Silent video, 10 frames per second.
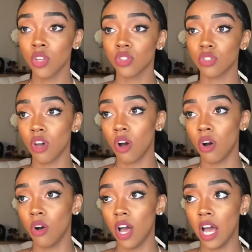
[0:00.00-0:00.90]

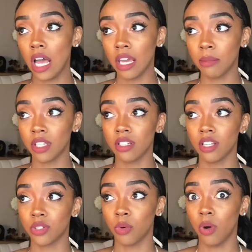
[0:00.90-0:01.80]
so I'm in the
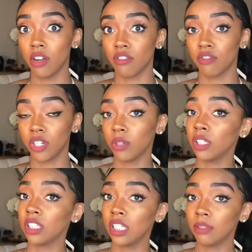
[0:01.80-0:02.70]
desert quite
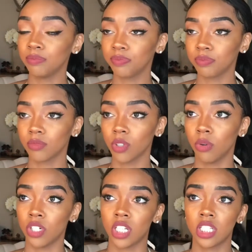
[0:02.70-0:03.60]
frequently,
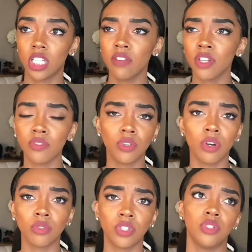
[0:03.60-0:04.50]
or just even if you
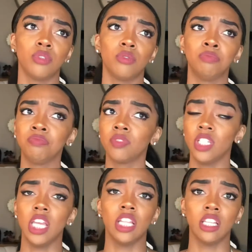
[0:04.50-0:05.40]
go to
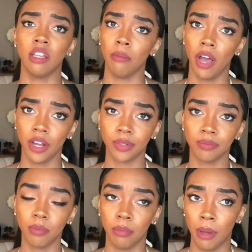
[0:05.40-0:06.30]
the Inland Empire.
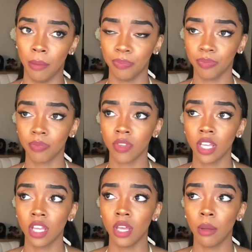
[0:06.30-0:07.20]
But
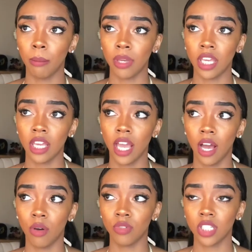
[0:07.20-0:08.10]
being
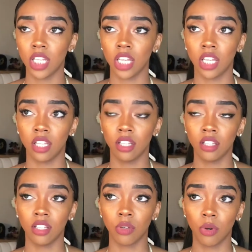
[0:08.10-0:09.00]
out in
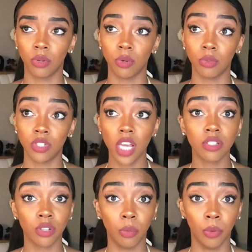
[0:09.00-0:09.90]
the quote unquote
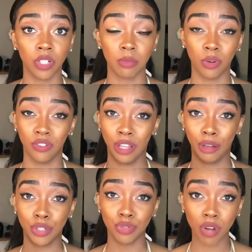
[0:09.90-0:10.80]
desert, where it's more of like
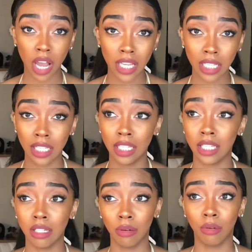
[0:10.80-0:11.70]
a dry
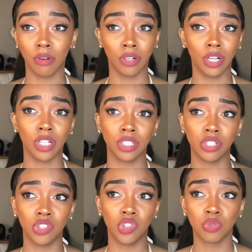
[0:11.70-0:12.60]
heat or a
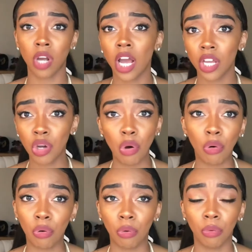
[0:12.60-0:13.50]
dry
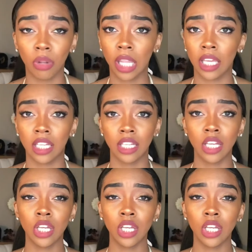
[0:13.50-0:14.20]
cold, like